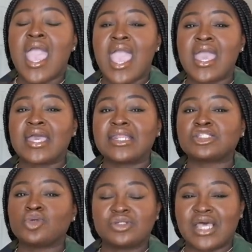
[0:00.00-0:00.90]
and
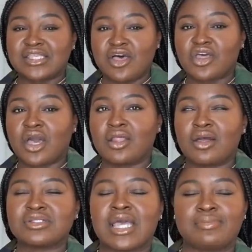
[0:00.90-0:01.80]
as soon as I saw the color,
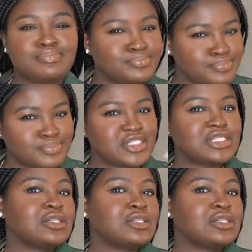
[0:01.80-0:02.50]
I was like, hmm, this is a